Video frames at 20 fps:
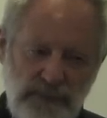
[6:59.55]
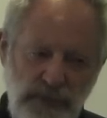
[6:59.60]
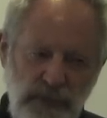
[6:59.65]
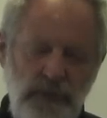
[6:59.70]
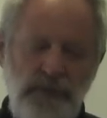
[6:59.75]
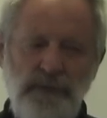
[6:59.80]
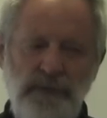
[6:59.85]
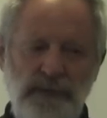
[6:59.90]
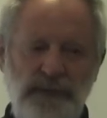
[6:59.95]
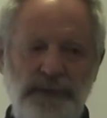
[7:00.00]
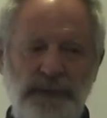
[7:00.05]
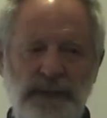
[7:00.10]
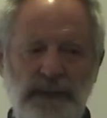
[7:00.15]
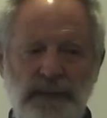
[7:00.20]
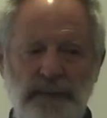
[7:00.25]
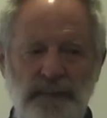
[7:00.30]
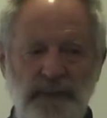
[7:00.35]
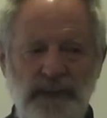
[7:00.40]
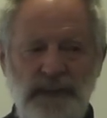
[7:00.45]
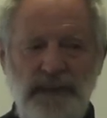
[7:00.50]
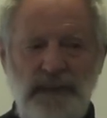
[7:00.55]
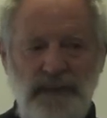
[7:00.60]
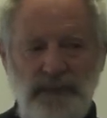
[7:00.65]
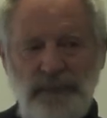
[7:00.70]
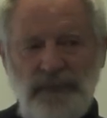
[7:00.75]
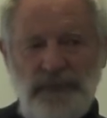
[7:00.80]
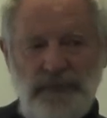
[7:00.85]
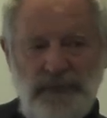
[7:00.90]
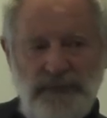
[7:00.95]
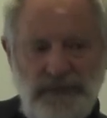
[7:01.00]
called the Olympic
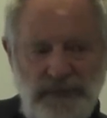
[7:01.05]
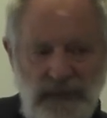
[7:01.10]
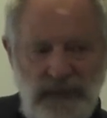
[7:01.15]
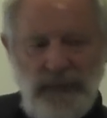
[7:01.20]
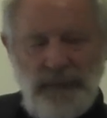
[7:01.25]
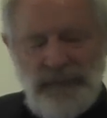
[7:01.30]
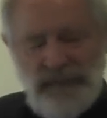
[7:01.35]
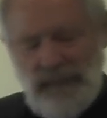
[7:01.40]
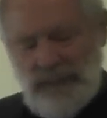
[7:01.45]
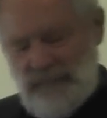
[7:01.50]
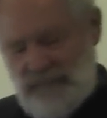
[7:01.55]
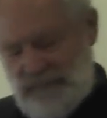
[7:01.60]
Games at the time, so